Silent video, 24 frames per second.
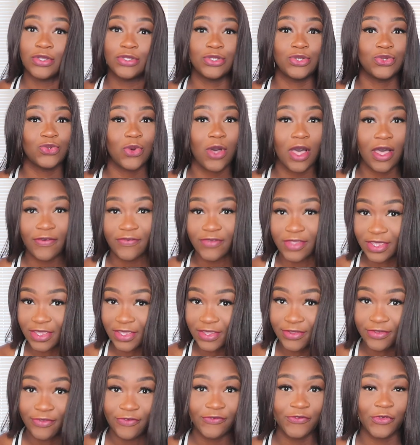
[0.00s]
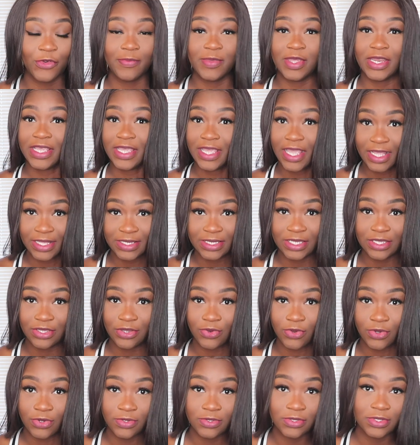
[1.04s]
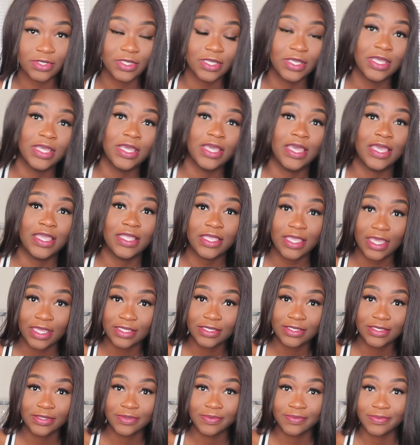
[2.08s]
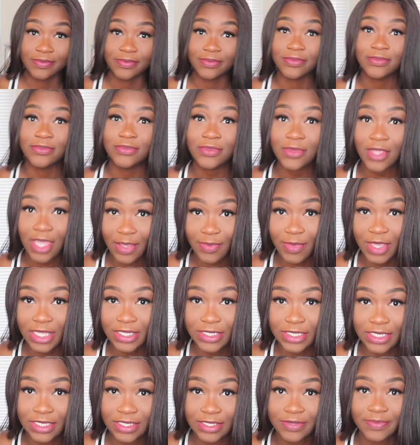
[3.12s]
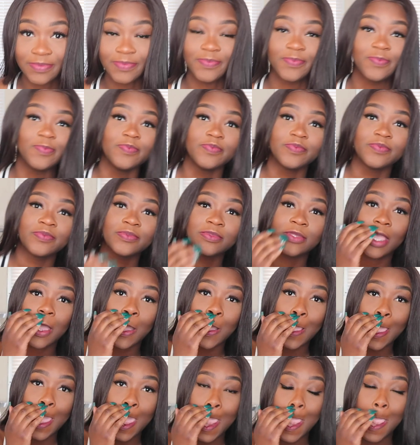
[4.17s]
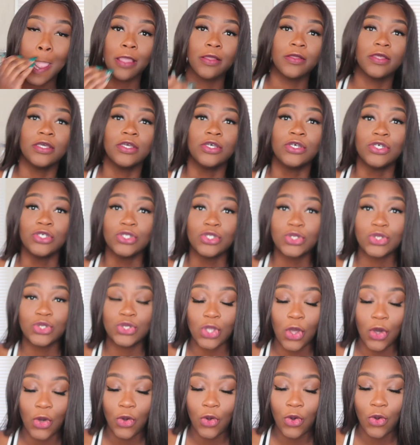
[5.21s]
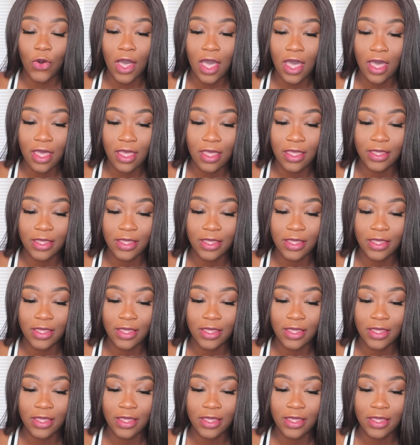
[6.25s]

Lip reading: too often for many 18-year-olds. And yes, I'm 18. Okay, so